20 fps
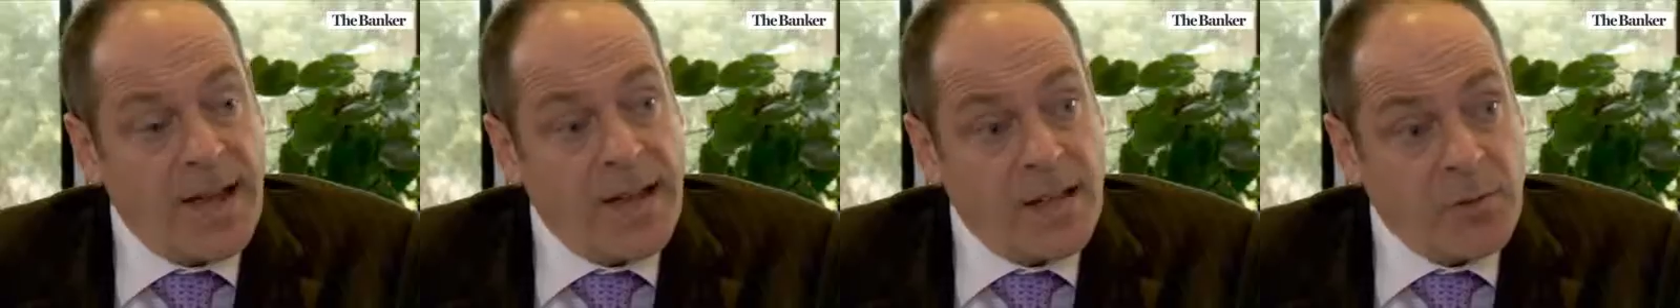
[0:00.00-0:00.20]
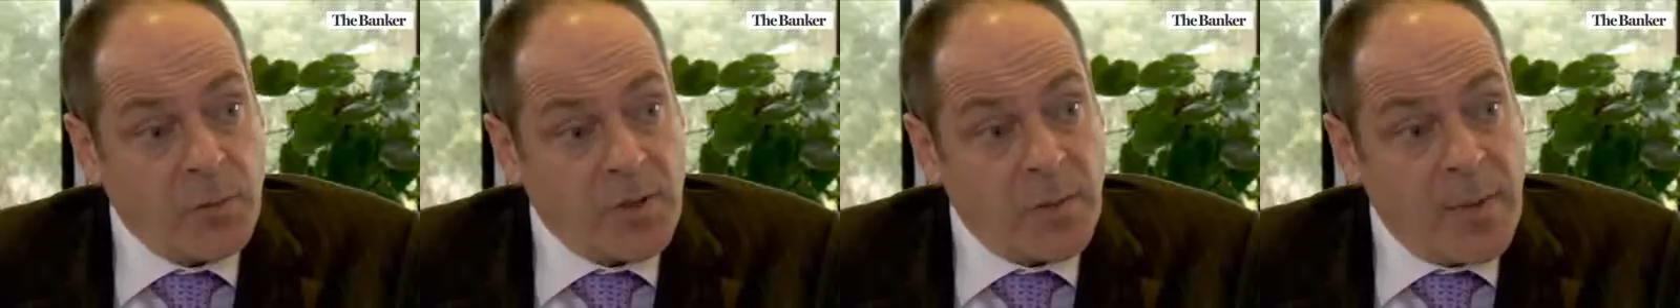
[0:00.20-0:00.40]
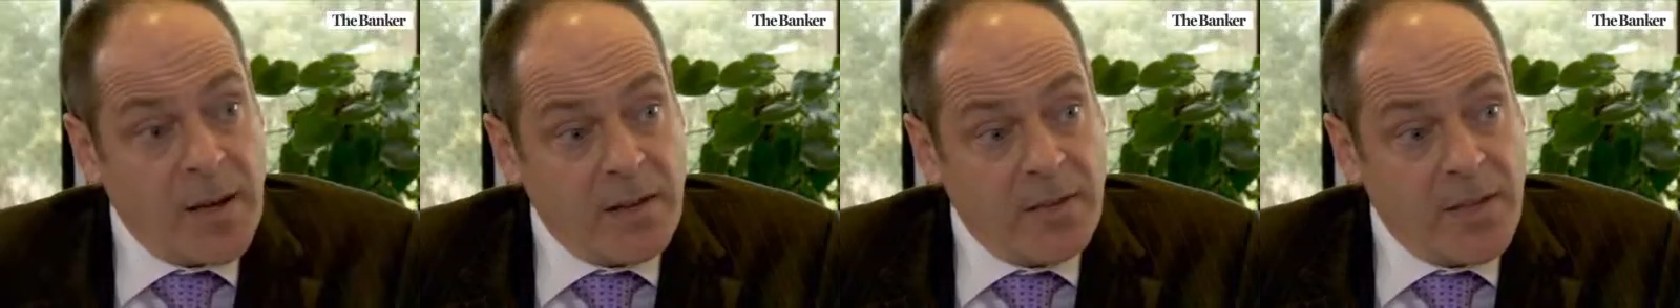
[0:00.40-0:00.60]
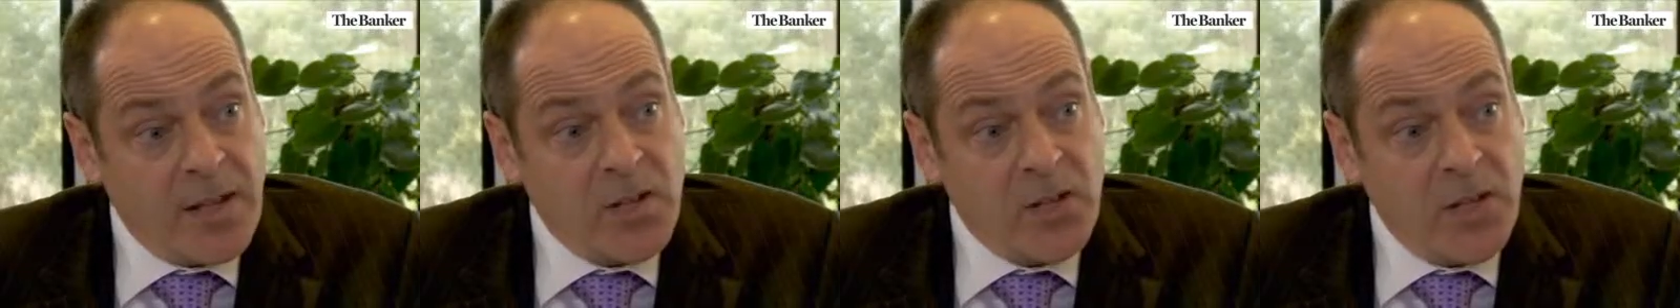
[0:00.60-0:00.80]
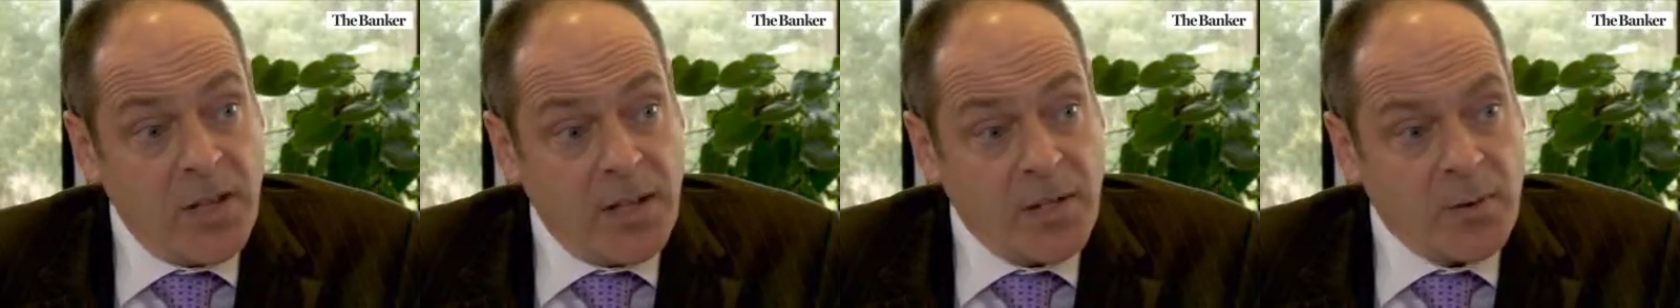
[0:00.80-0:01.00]
And what about
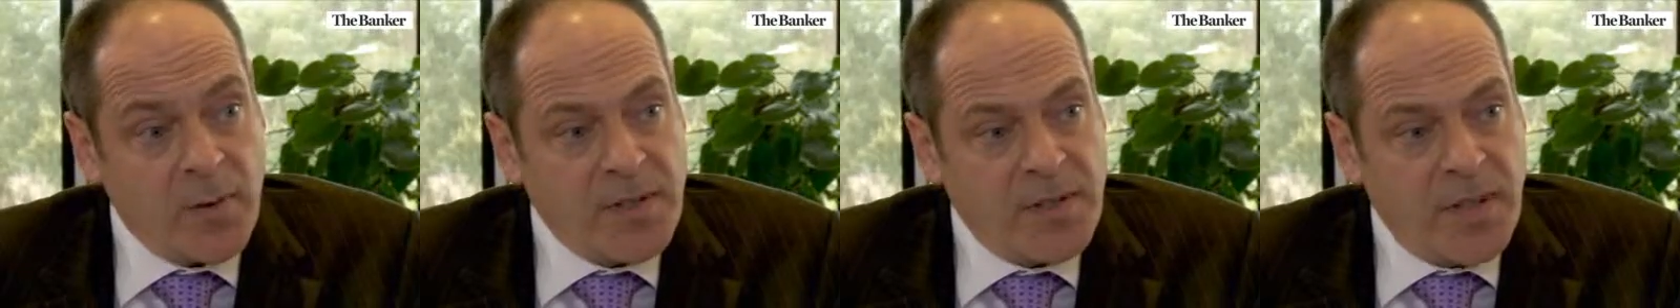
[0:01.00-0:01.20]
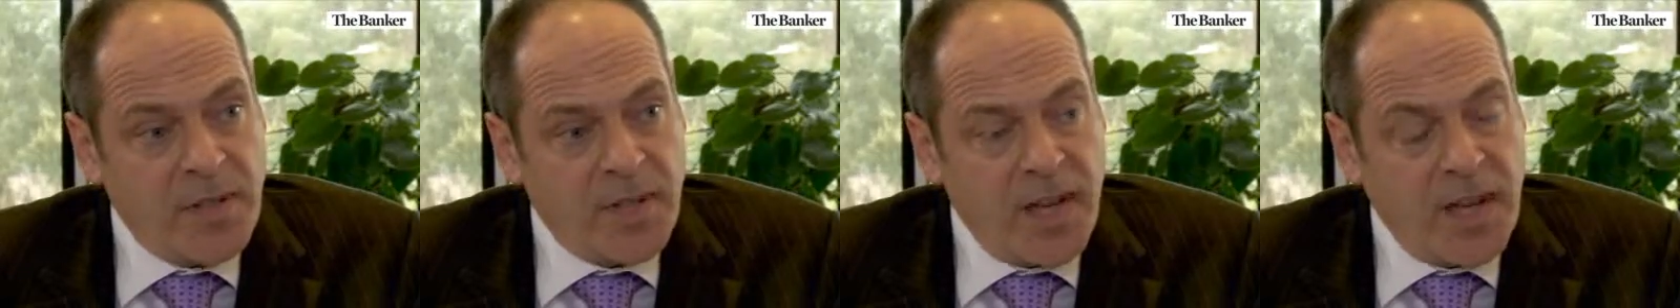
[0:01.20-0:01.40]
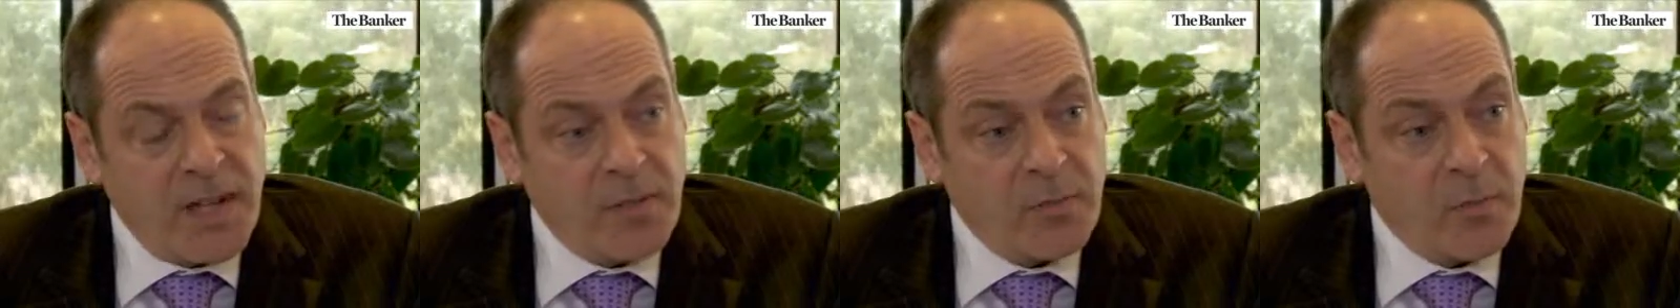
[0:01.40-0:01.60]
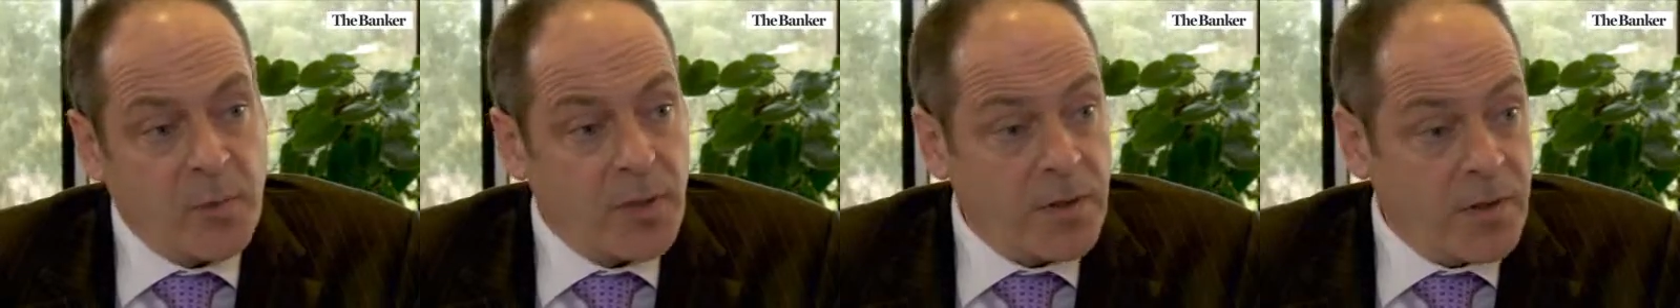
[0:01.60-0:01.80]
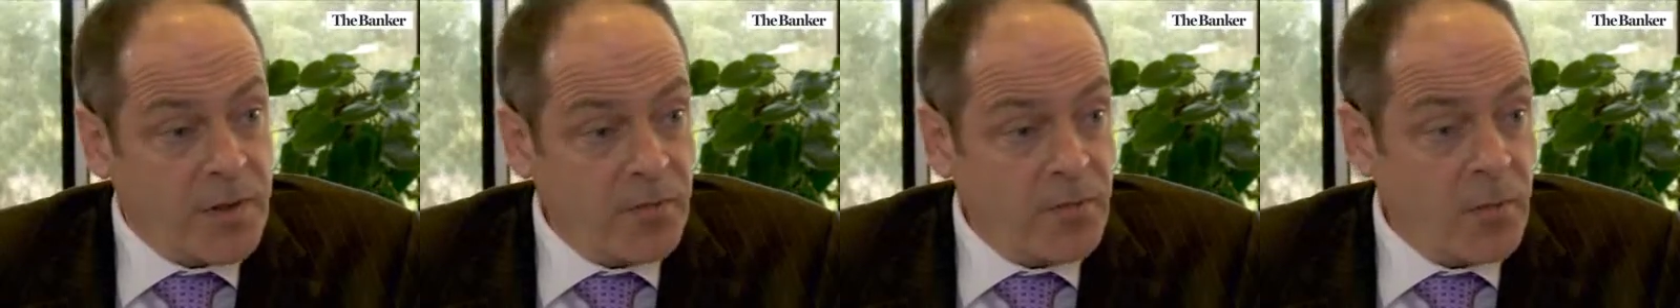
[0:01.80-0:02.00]
this year, 2010?
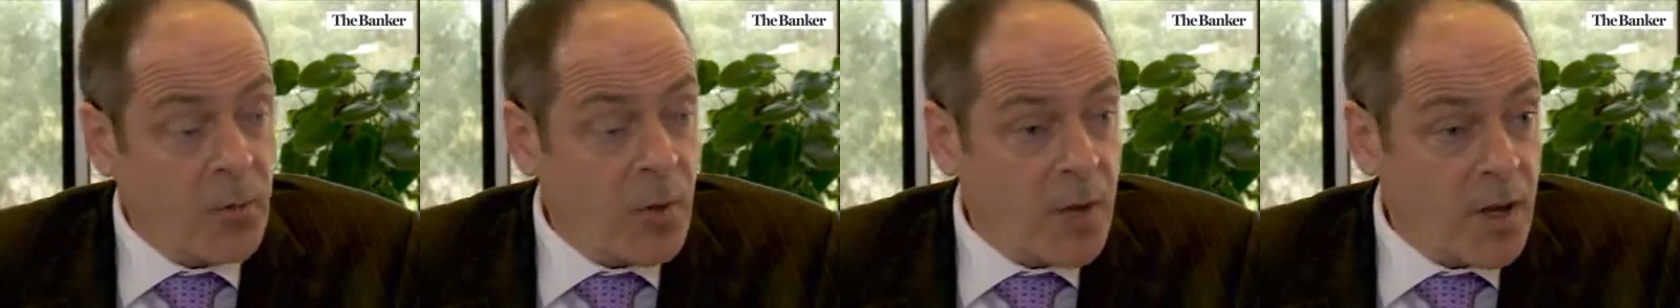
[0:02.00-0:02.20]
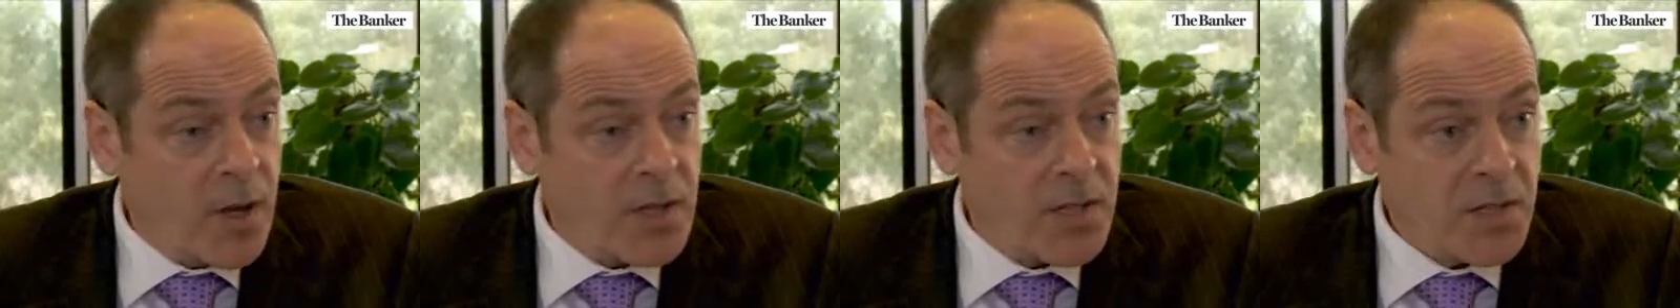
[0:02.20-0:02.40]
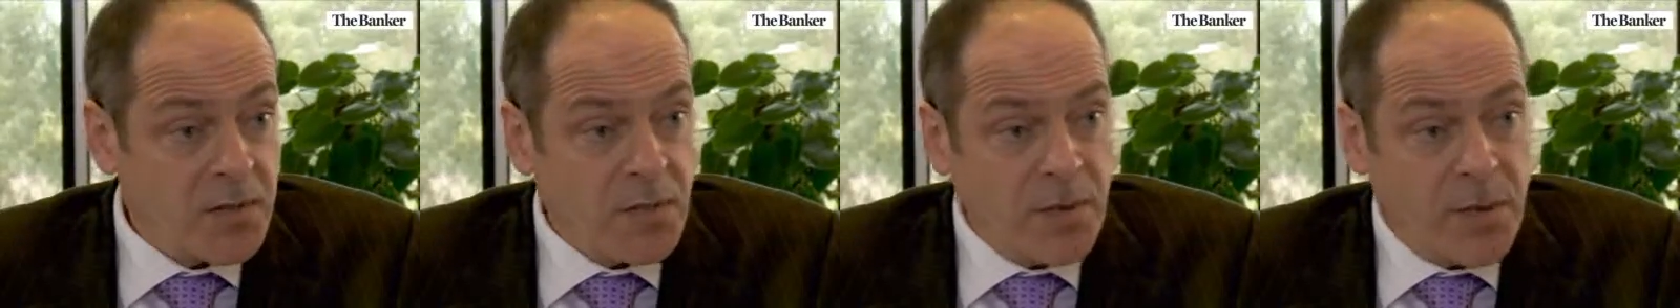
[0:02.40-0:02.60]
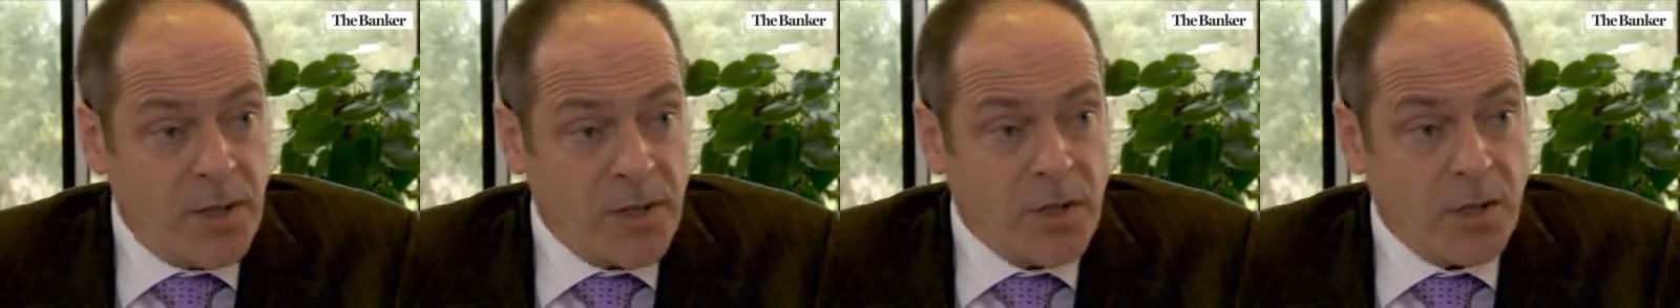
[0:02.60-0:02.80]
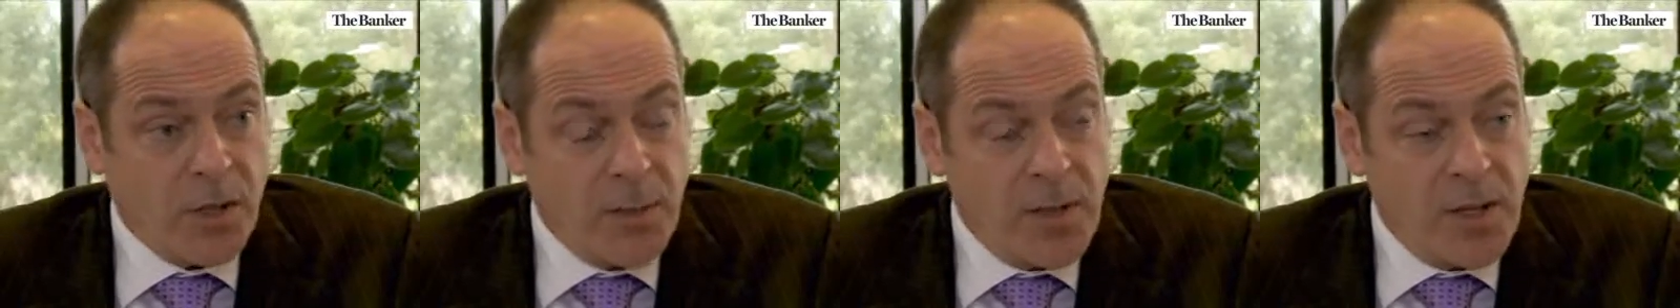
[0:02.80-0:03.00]
What are the forecasts for the
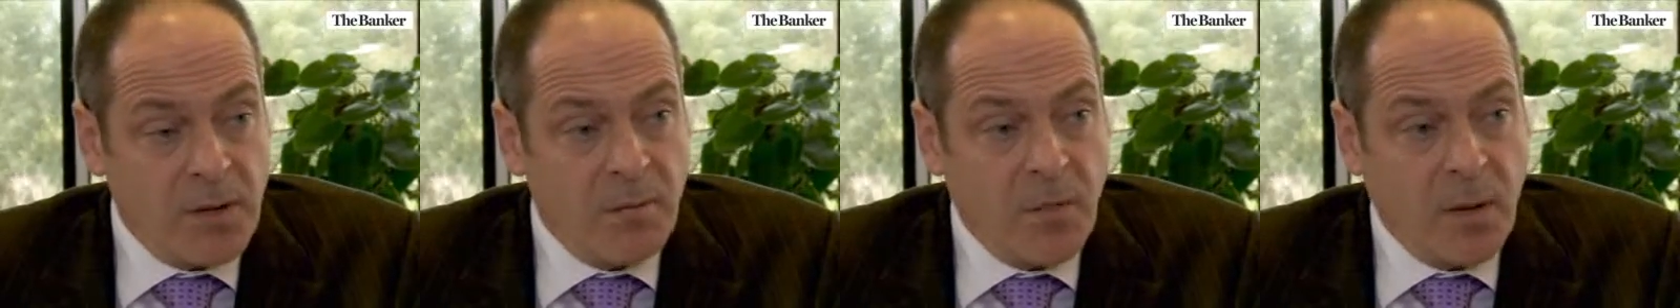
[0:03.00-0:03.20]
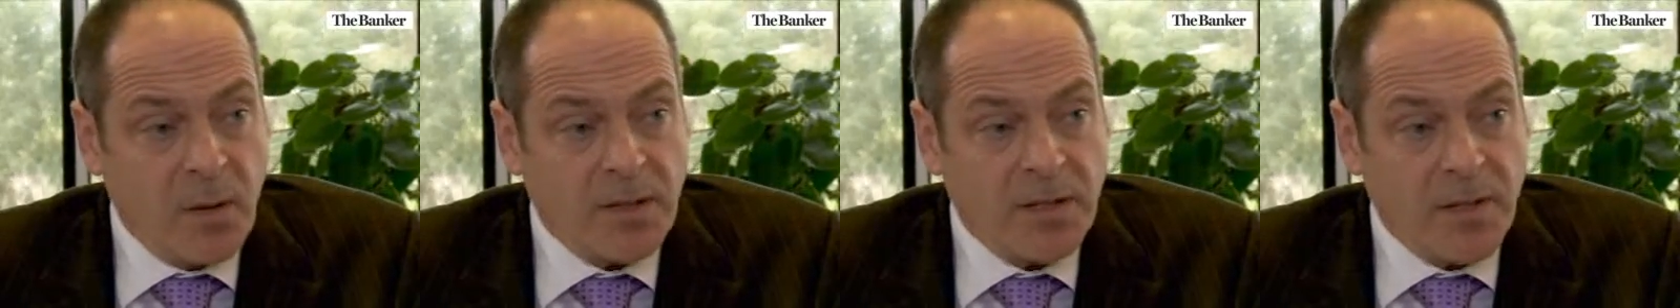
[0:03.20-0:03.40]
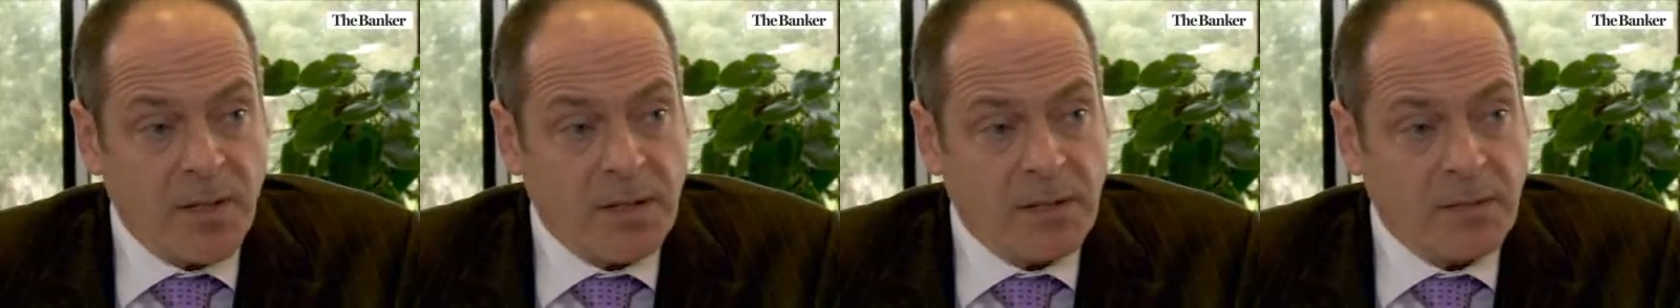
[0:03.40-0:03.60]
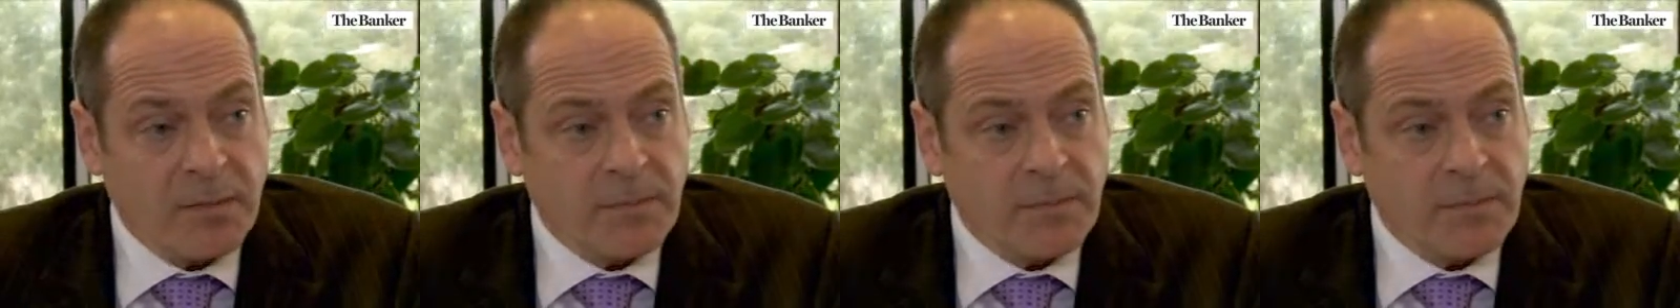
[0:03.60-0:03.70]
economy in Malta?